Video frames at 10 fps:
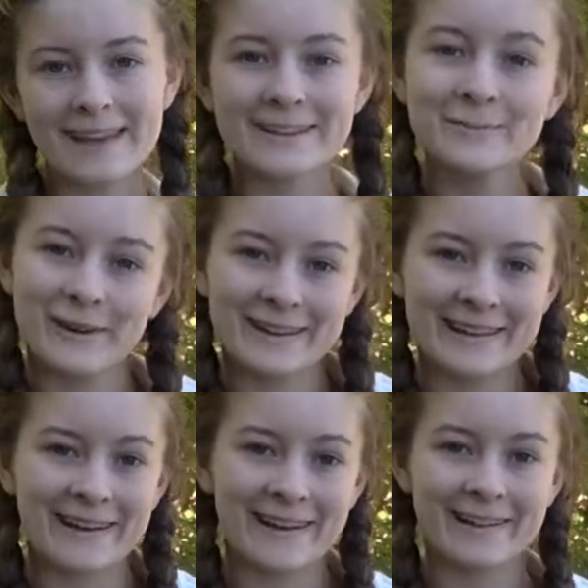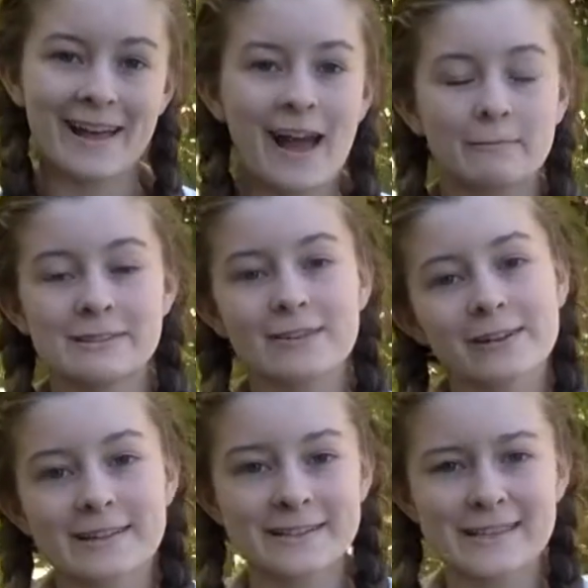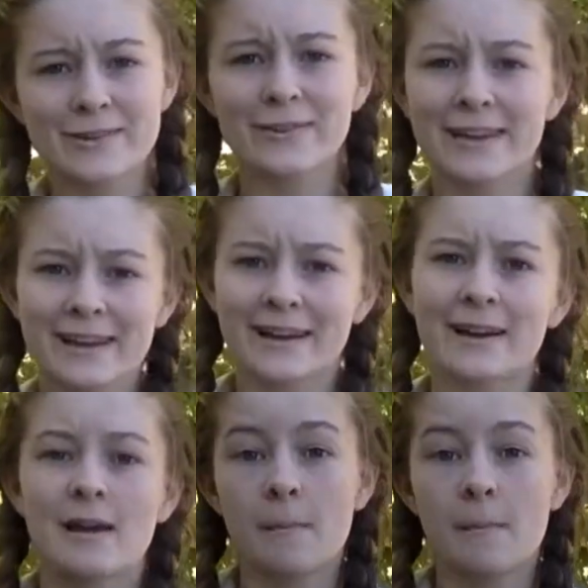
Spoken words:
Good morning, y'all. I'm so glad to see you here.